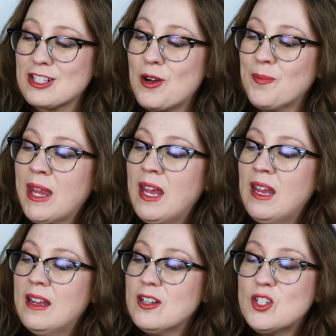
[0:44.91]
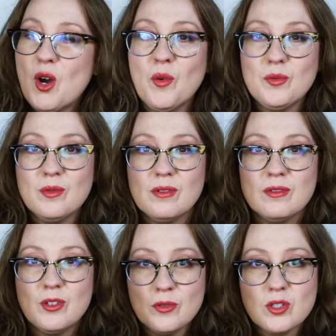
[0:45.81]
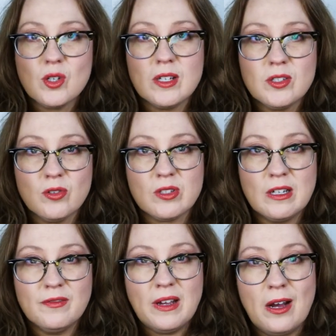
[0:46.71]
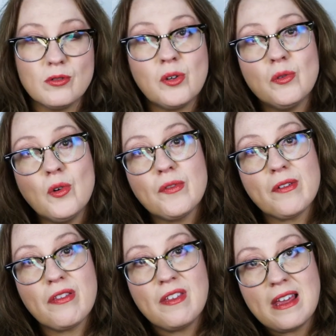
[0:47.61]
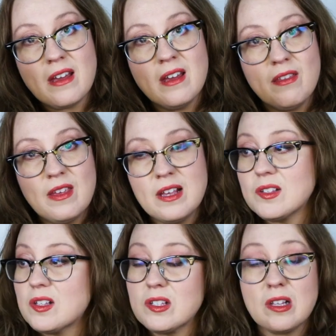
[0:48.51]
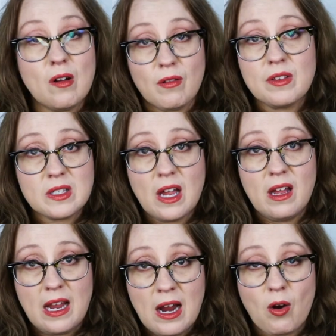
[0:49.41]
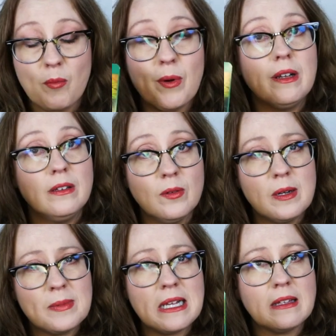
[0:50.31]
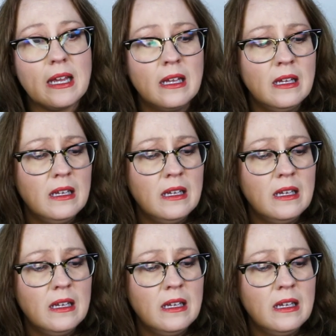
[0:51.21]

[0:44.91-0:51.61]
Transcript: So don't, don't stress yourself out. Don't overthink things. This is the earth. It's not air, but you know what I'm saying? Like,